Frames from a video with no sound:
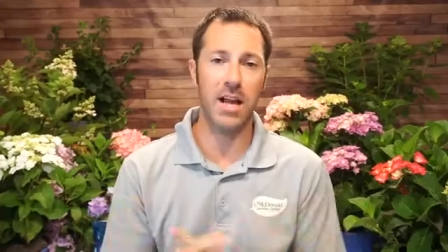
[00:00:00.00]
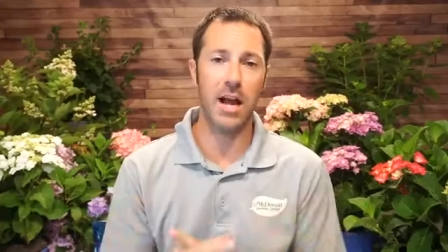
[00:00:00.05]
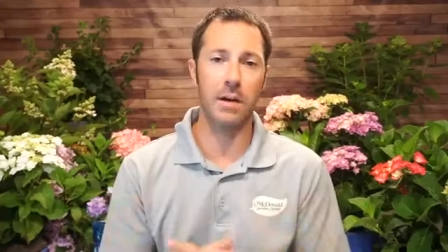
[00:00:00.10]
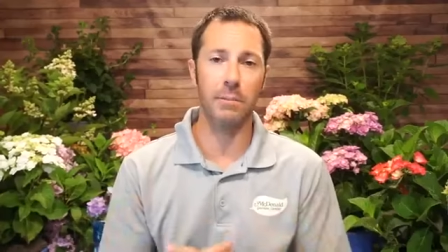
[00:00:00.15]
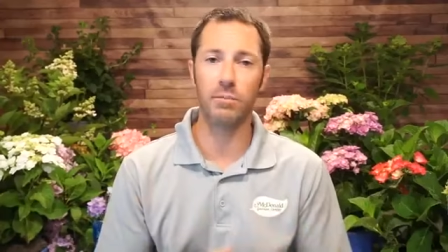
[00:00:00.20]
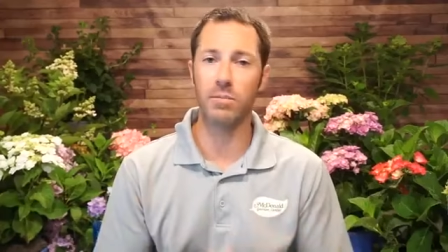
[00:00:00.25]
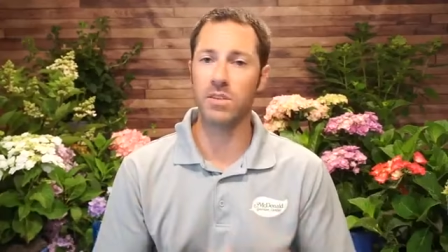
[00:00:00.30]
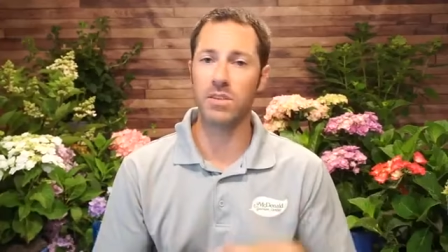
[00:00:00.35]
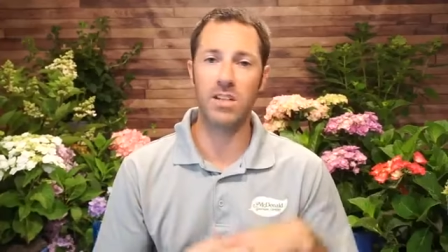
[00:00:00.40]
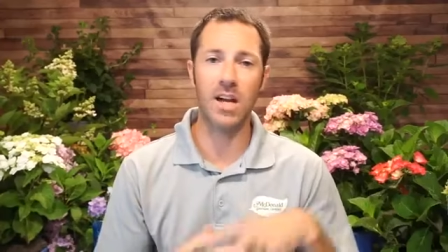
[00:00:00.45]

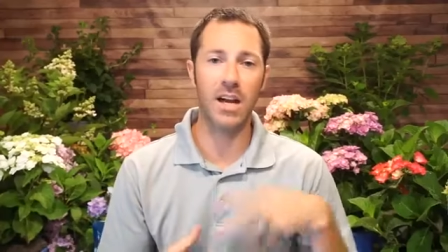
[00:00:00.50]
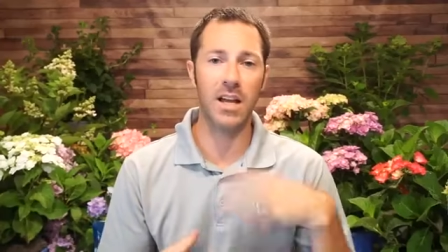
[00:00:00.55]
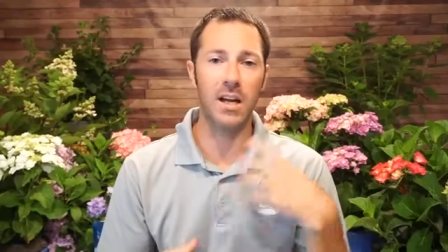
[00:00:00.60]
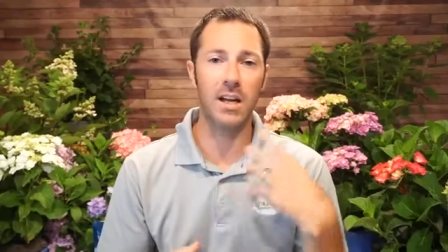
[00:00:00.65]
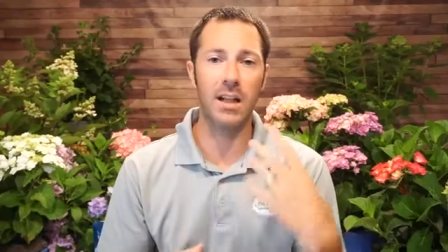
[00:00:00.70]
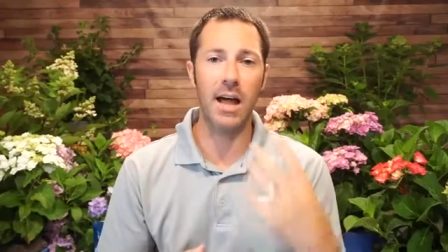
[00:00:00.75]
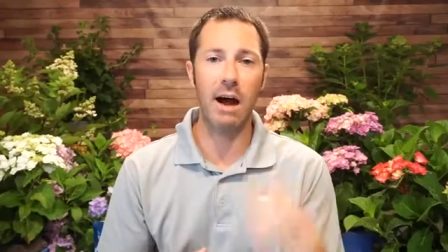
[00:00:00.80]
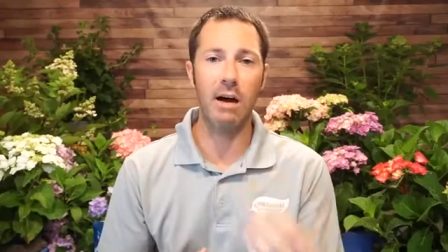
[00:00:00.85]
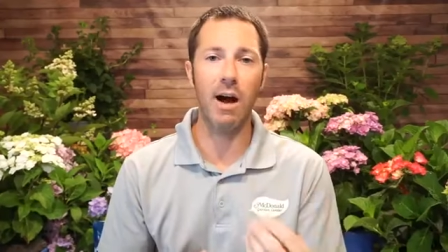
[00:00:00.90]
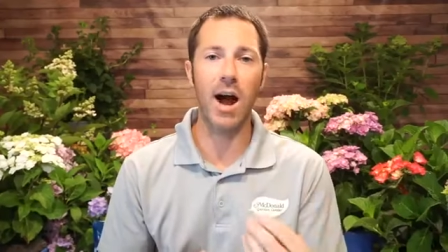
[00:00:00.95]
out. It's not going to
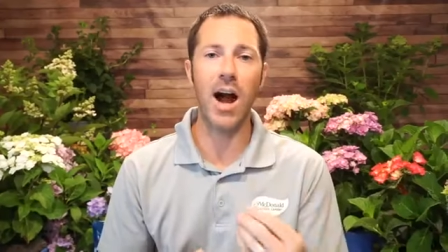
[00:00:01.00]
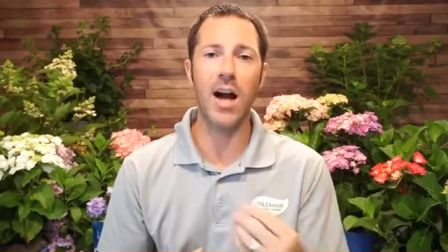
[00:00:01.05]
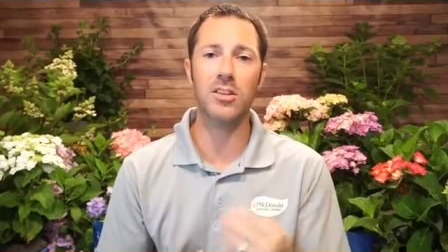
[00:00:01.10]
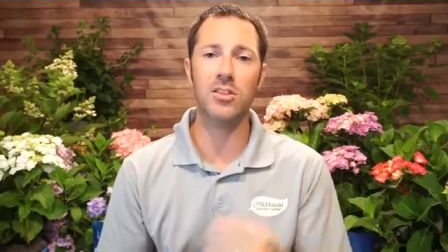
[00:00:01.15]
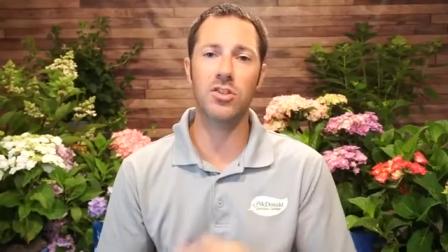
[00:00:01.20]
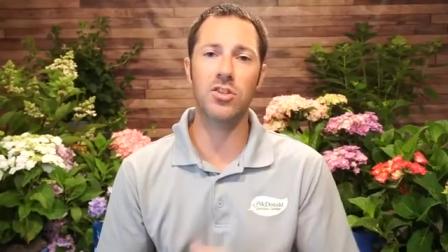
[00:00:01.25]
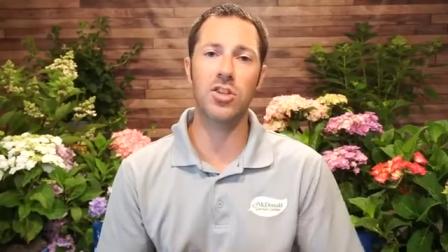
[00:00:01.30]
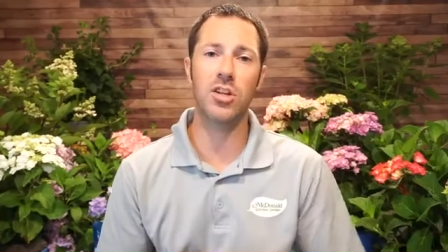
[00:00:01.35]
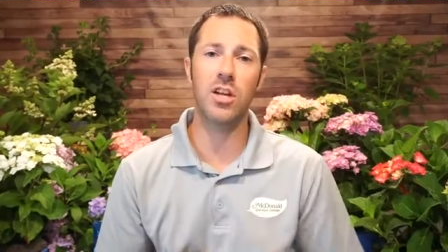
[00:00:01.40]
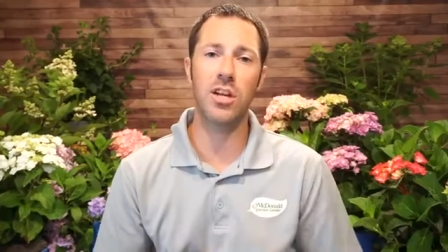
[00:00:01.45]
allow
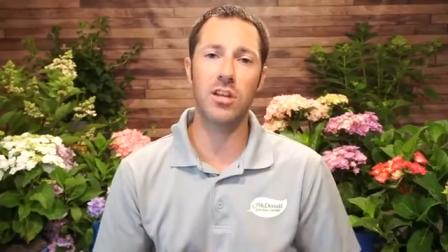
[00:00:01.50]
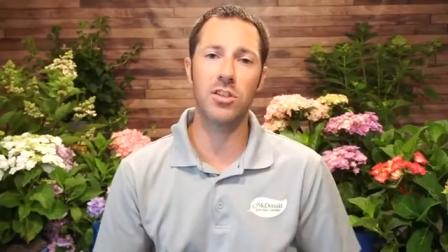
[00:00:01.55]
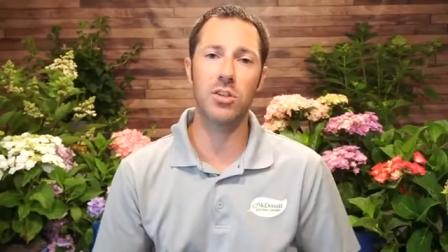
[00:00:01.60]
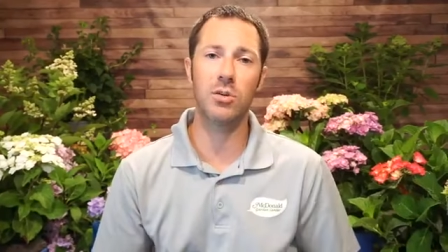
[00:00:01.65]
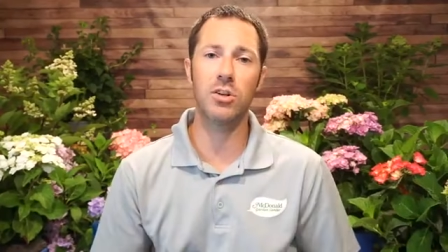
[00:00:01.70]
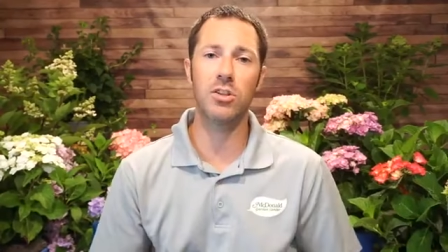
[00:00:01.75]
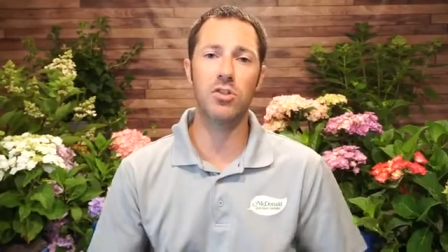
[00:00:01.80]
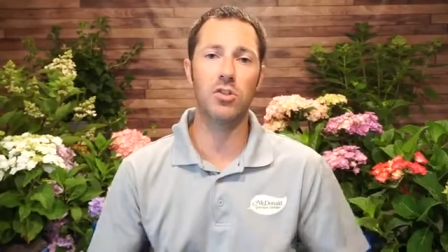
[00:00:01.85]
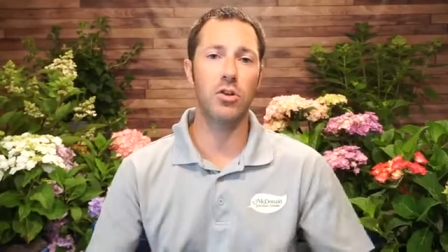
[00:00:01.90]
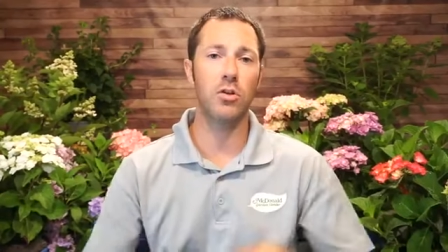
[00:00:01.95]
oxygen
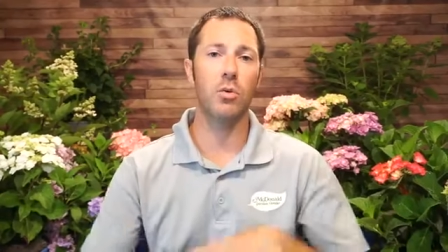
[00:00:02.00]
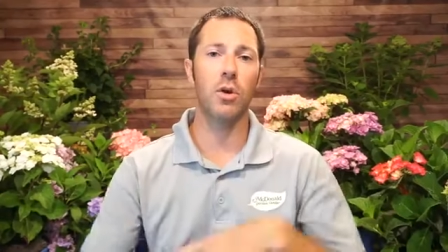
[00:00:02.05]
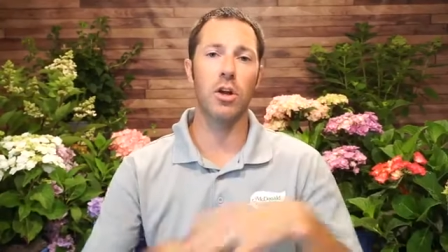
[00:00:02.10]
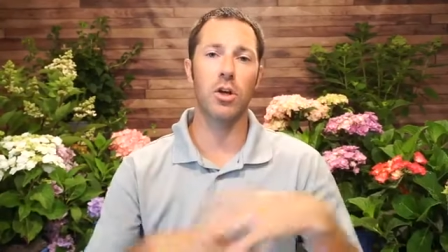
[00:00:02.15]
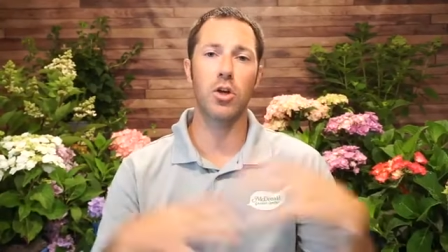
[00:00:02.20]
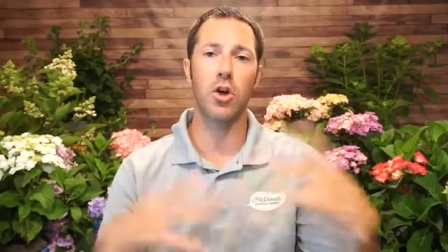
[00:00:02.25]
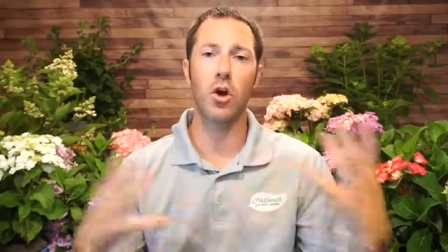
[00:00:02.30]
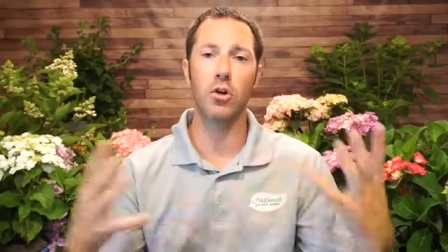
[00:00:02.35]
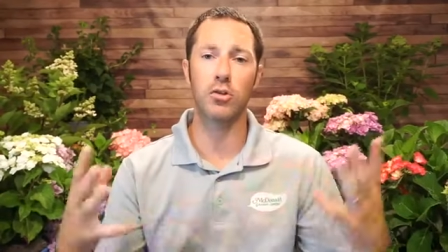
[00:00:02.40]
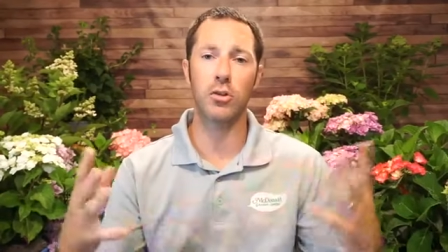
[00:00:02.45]
into it, so you
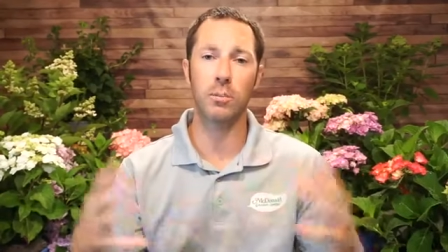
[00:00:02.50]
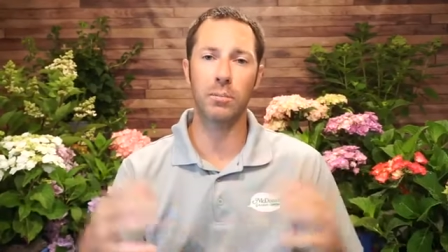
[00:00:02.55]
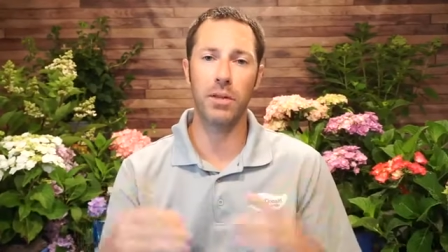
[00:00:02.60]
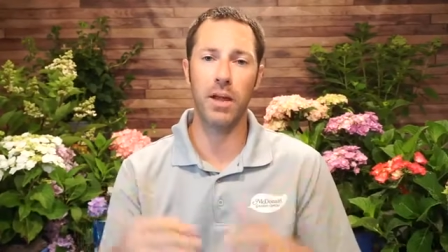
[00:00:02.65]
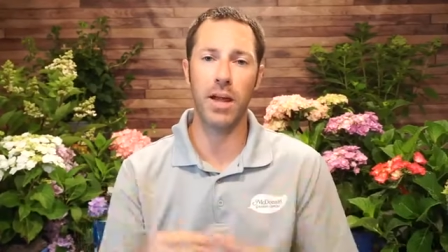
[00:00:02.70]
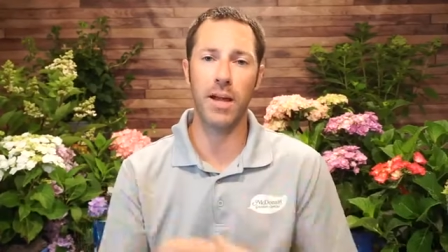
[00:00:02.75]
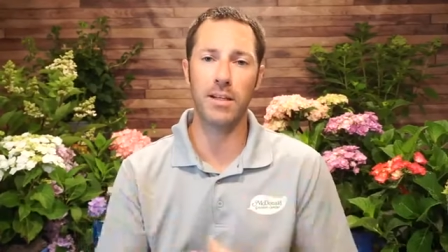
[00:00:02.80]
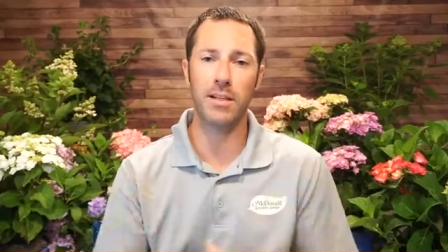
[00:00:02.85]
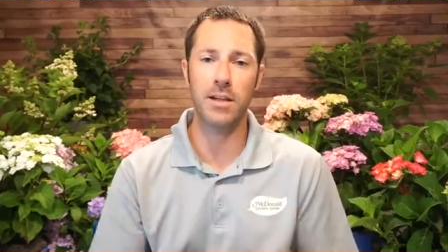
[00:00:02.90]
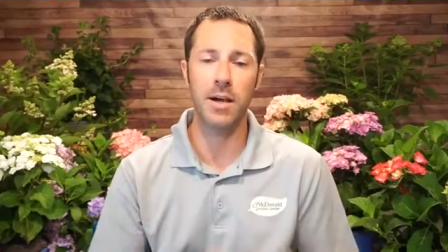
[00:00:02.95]
want to coat the
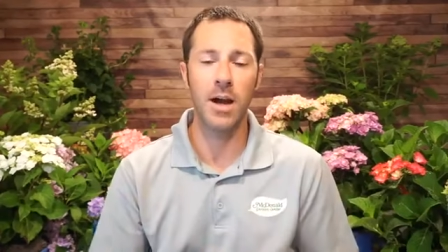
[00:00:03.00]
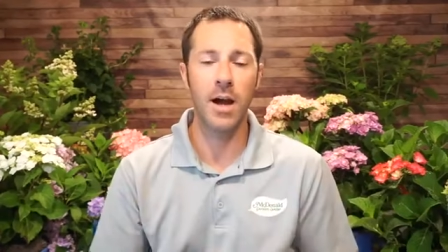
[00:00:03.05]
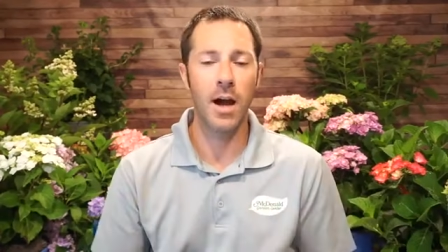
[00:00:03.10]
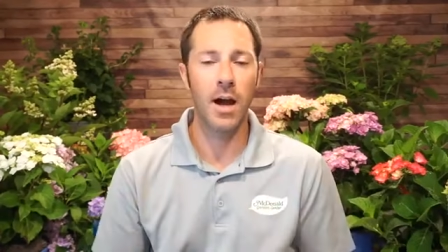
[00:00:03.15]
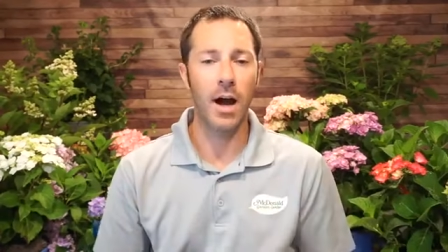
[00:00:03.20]
plant.